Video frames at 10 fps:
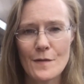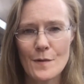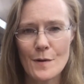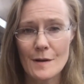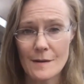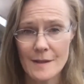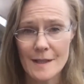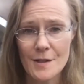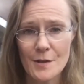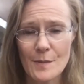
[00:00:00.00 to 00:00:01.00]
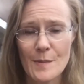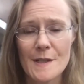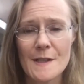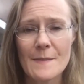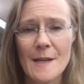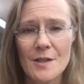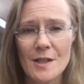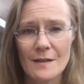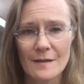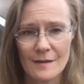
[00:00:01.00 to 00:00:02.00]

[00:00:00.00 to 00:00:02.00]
for digital participation?